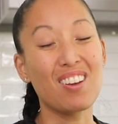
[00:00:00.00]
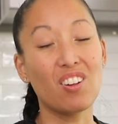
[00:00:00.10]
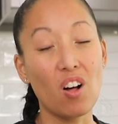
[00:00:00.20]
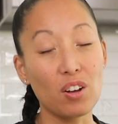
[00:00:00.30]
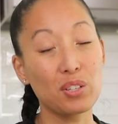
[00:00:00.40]

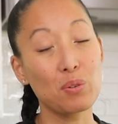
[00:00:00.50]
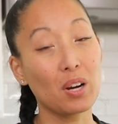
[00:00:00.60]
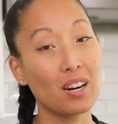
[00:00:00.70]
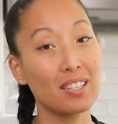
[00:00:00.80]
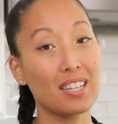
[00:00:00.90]
It'll also
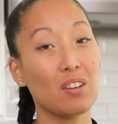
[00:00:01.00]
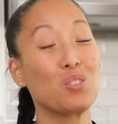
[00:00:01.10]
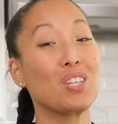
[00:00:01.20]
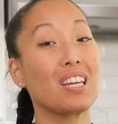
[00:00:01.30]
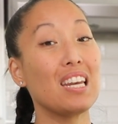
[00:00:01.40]
cut down
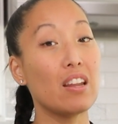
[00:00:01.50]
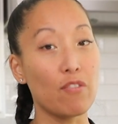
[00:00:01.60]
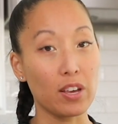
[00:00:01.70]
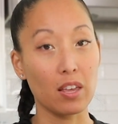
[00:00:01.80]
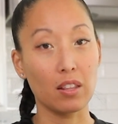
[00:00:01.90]

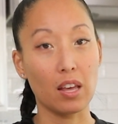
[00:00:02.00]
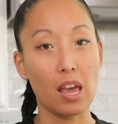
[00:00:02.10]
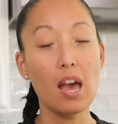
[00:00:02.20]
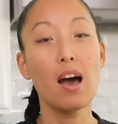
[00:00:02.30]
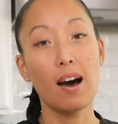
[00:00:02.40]

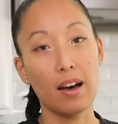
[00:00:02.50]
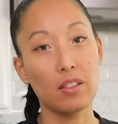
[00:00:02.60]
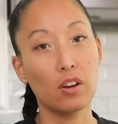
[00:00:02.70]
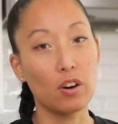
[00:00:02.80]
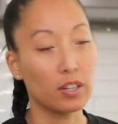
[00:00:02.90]
significantly on
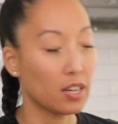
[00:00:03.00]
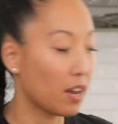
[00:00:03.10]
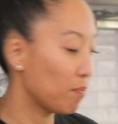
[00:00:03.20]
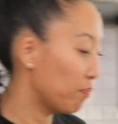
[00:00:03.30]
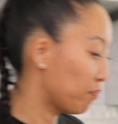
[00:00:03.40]
the cook time.